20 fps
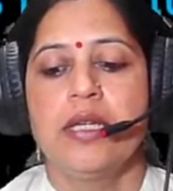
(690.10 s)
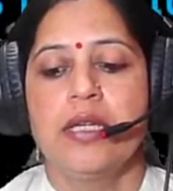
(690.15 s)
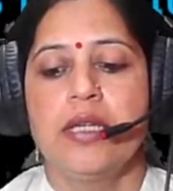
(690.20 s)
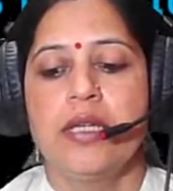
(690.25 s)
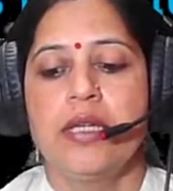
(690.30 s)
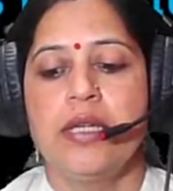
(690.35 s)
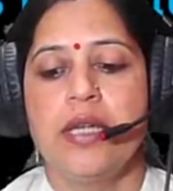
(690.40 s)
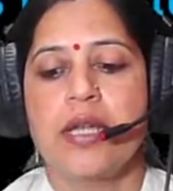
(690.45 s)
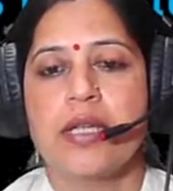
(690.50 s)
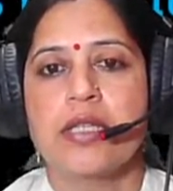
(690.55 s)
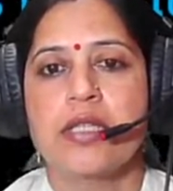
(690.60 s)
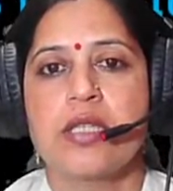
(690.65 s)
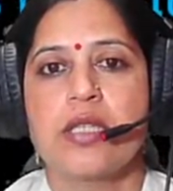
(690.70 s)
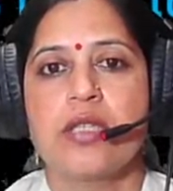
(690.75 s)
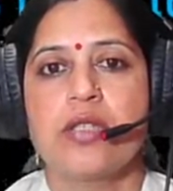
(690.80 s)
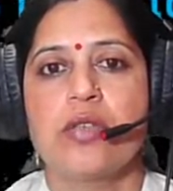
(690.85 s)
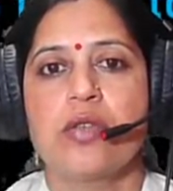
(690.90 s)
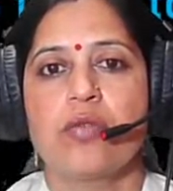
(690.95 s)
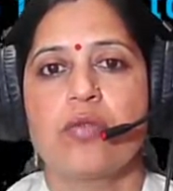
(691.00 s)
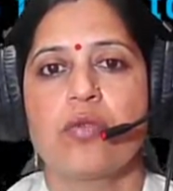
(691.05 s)
Next
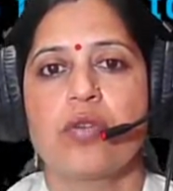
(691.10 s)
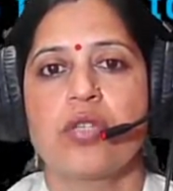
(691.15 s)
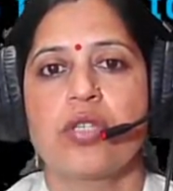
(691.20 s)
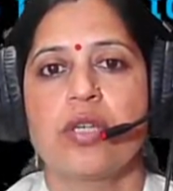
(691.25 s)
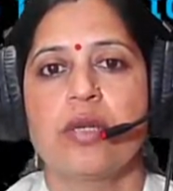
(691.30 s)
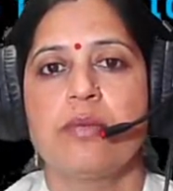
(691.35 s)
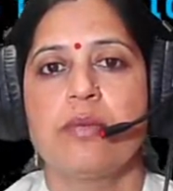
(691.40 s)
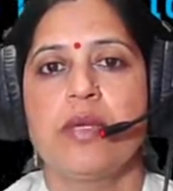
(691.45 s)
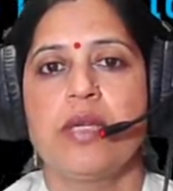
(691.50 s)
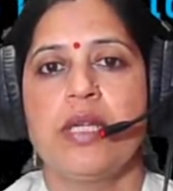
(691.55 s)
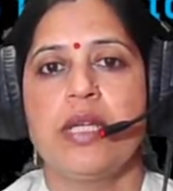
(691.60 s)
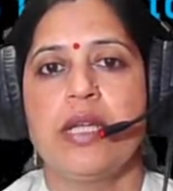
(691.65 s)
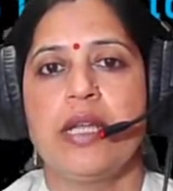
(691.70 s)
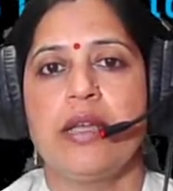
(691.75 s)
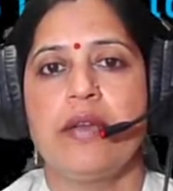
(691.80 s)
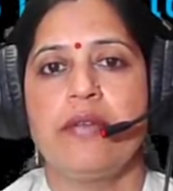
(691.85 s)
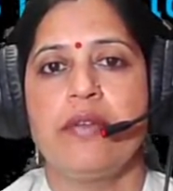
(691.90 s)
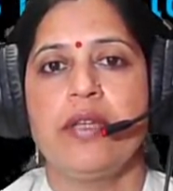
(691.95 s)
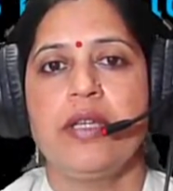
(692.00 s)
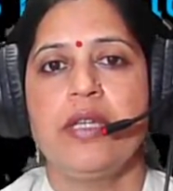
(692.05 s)
is your question number
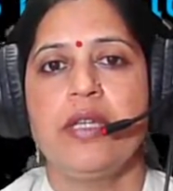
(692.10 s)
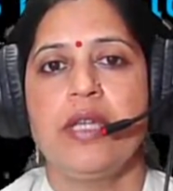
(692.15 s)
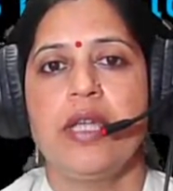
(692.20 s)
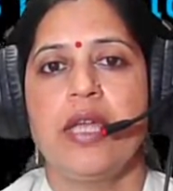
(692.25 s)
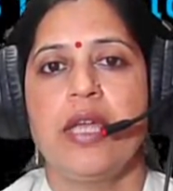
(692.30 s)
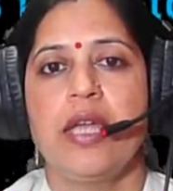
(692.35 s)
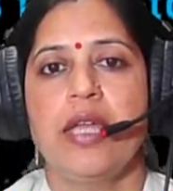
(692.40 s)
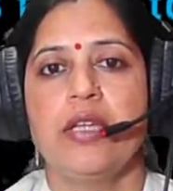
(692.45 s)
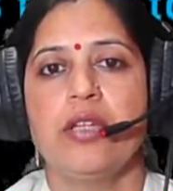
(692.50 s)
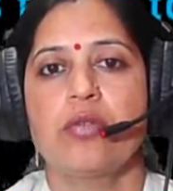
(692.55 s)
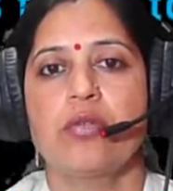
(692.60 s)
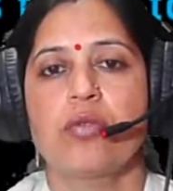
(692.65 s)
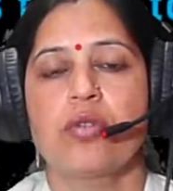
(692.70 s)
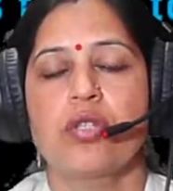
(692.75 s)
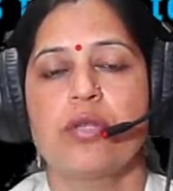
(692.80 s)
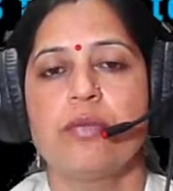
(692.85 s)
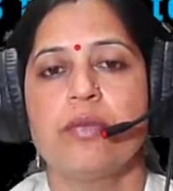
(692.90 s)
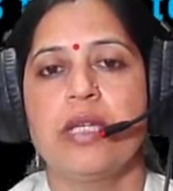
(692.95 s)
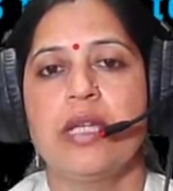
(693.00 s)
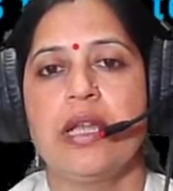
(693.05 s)
11, and your
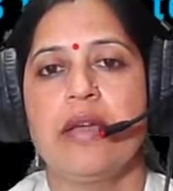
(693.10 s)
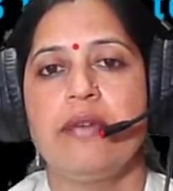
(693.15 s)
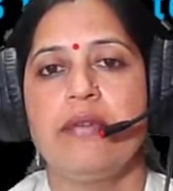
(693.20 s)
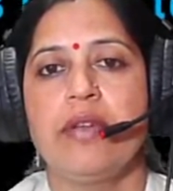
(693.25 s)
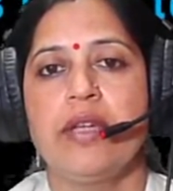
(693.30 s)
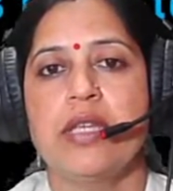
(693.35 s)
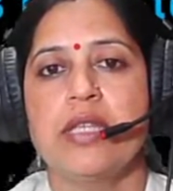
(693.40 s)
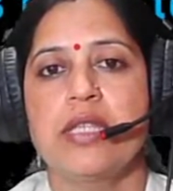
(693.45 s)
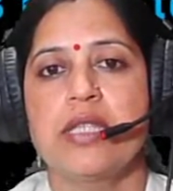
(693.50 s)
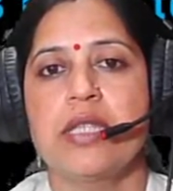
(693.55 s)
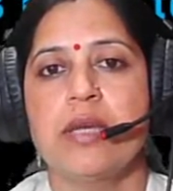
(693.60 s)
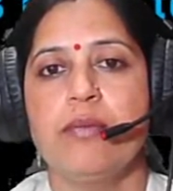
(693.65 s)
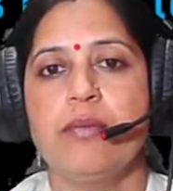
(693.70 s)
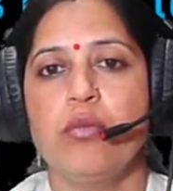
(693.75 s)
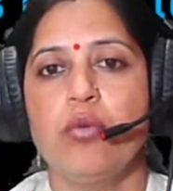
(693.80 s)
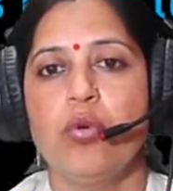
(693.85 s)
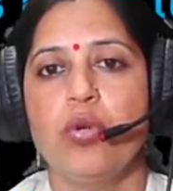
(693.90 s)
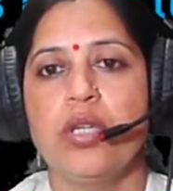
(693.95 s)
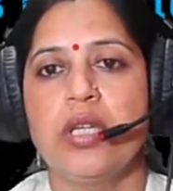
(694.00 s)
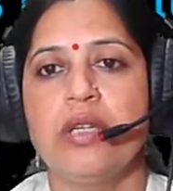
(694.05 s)
question number 11 is the
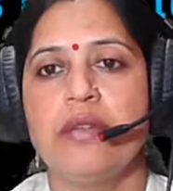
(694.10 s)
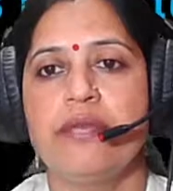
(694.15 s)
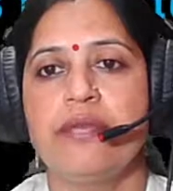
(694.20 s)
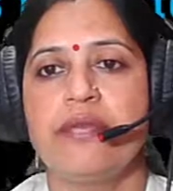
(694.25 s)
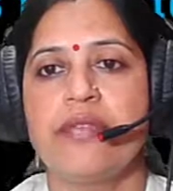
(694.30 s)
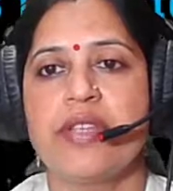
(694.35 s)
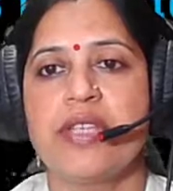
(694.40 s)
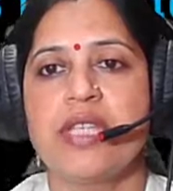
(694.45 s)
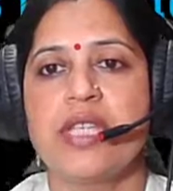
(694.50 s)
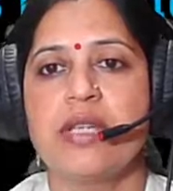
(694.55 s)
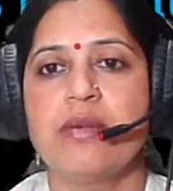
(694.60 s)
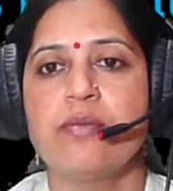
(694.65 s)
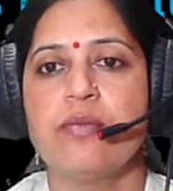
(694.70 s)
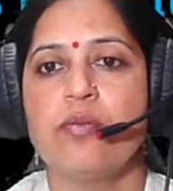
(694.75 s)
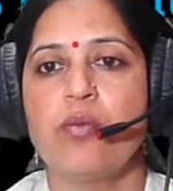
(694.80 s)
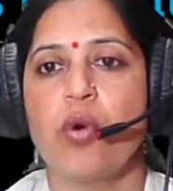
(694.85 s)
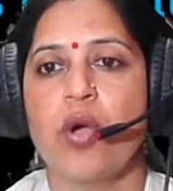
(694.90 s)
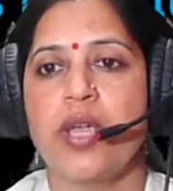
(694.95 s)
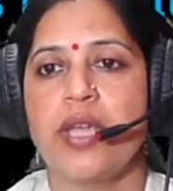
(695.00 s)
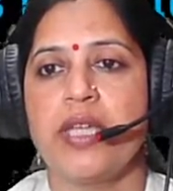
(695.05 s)
molar freezing
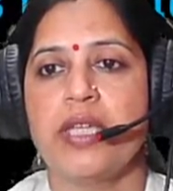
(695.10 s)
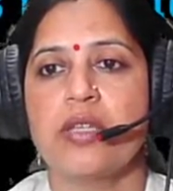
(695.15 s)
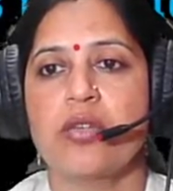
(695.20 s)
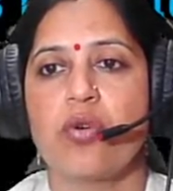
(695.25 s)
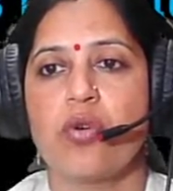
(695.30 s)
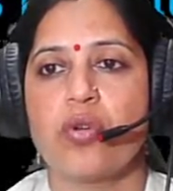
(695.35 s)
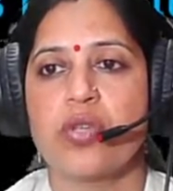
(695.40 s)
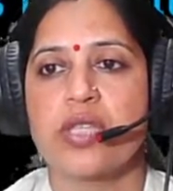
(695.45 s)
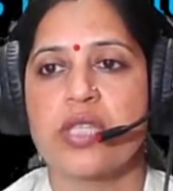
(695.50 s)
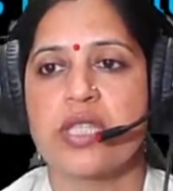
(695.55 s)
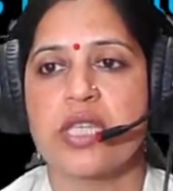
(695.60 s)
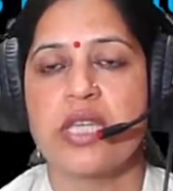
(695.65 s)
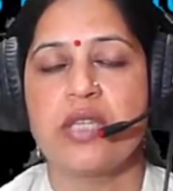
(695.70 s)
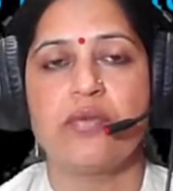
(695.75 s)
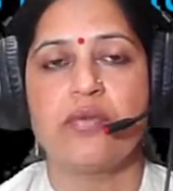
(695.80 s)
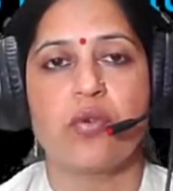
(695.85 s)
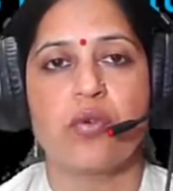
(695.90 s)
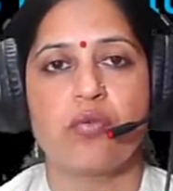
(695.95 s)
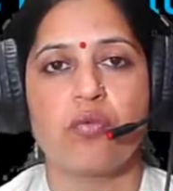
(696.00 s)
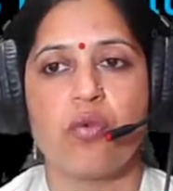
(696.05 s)
point
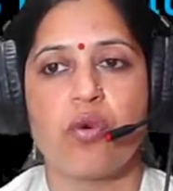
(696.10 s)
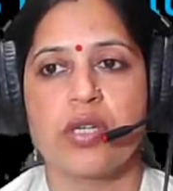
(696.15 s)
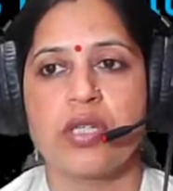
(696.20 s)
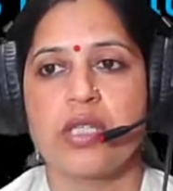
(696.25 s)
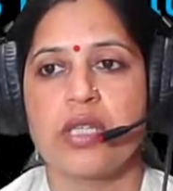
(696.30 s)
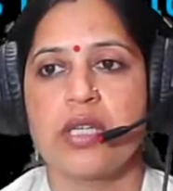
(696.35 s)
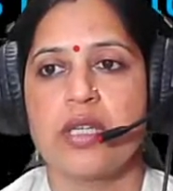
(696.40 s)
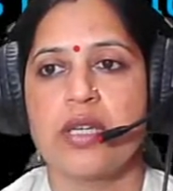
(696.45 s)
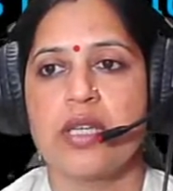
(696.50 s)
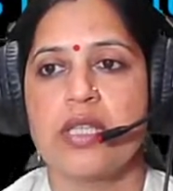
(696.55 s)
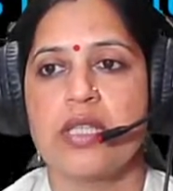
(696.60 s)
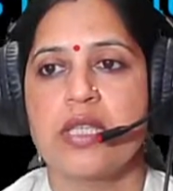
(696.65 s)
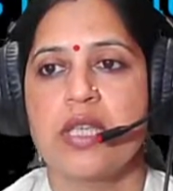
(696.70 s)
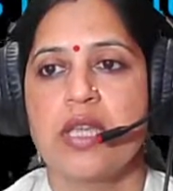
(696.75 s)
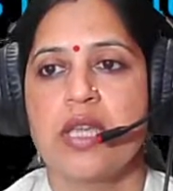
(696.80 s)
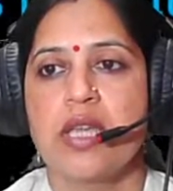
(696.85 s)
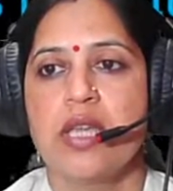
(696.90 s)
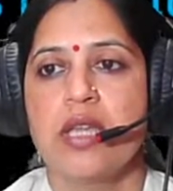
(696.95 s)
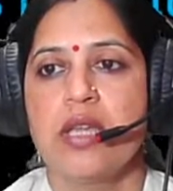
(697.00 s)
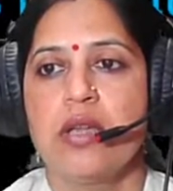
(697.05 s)
constant for water is
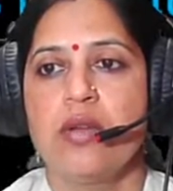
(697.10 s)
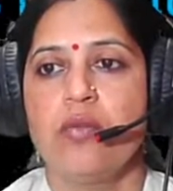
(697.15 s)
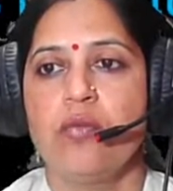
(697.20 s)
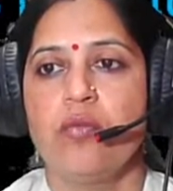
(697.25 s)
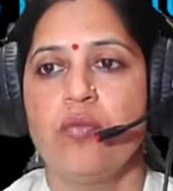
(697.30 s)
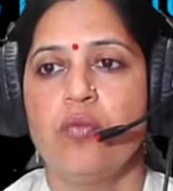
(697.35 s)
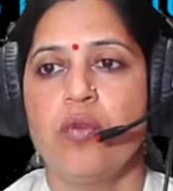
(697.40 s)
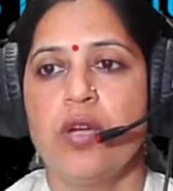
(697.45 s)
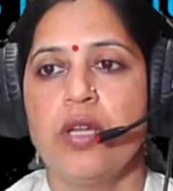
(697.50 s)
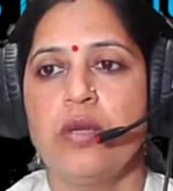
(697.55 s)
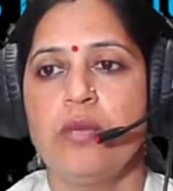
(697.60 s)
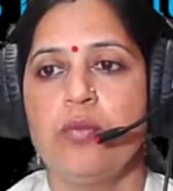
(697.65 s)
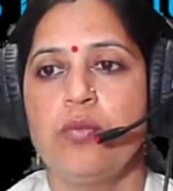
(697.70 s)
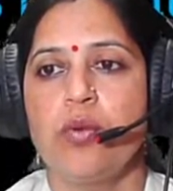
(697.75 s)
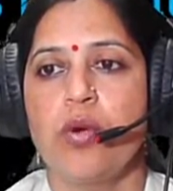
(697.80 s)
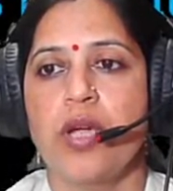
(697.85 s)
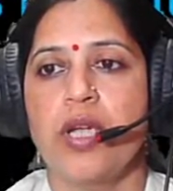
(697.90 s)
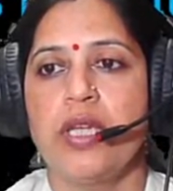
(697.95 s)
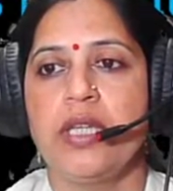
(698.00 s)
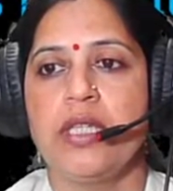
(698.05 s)

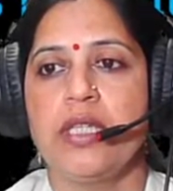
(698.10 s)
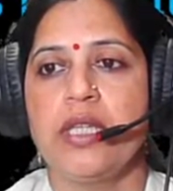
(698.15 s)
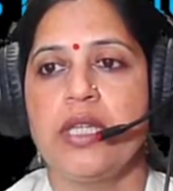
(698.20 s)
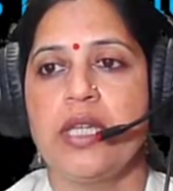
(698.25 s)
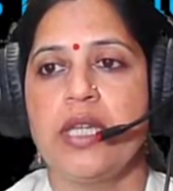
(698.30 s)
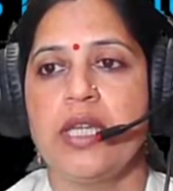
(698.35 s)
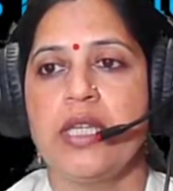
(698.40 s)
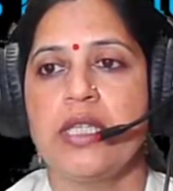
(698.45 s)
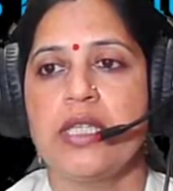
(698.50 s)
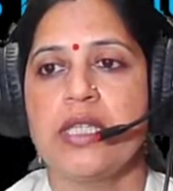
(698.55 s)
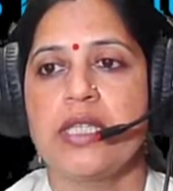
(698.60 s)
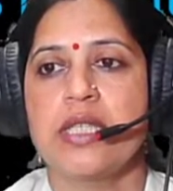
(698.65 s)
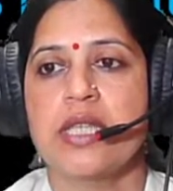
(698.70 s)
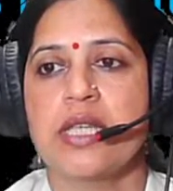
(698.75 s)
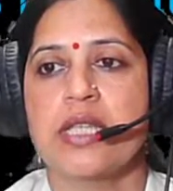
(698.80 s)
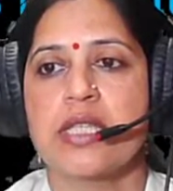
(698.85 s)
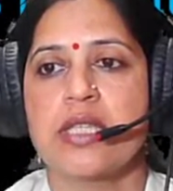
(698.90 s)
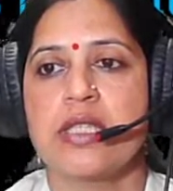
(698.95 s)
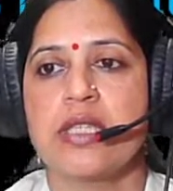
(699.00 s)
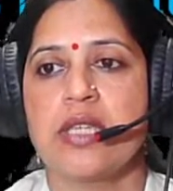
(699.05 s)

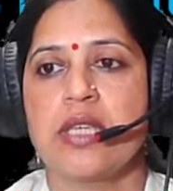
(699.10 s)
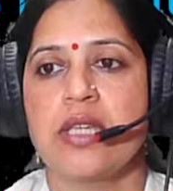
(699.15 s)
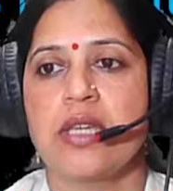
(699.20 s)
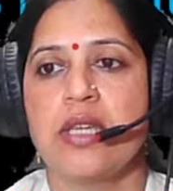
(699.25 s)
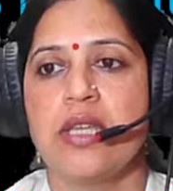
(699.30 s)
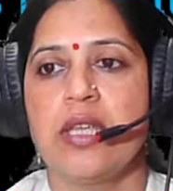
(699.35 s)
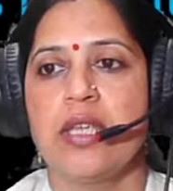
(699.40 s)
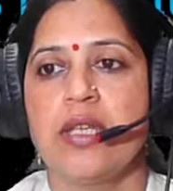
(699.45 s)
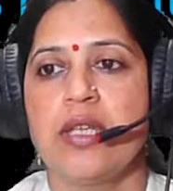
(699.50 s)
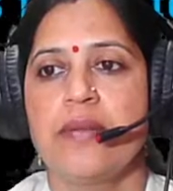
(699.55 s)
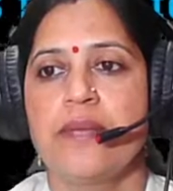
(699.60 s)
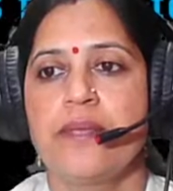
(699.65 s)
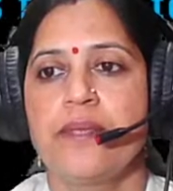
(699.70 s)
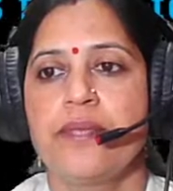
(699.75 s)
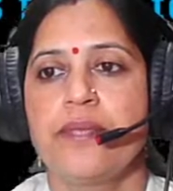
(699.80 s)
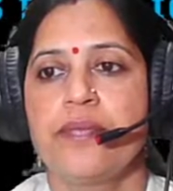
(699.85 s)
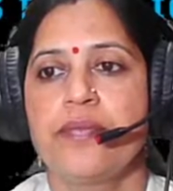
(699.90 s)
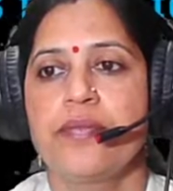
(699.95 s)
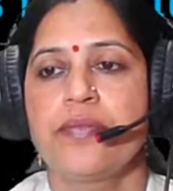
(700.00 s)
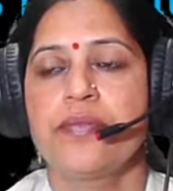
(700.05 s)
1.86 degree
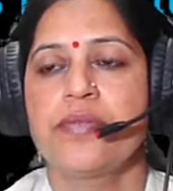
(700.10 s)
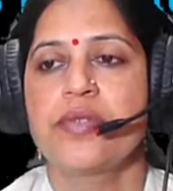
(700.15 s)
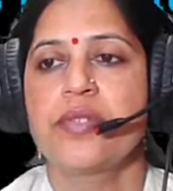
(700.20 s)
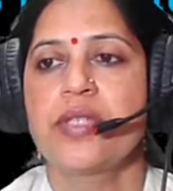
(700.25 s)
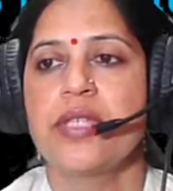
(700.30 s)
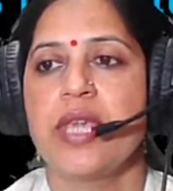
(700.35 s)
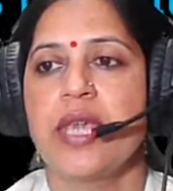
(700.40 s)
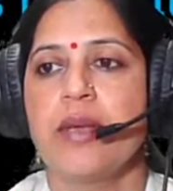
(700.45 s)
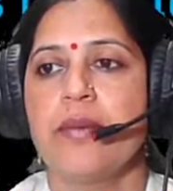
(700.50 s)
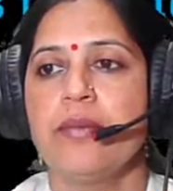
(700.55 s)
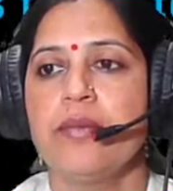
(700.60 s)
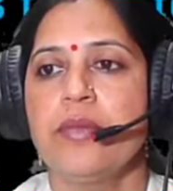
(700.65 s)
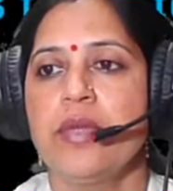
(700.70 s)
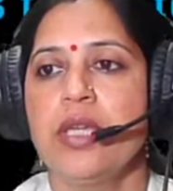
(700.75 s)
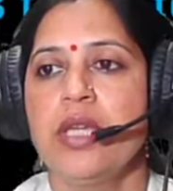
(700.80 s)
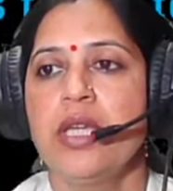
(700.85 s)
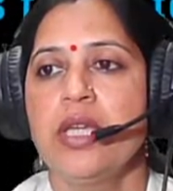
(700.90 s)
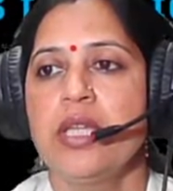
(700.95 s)
cm.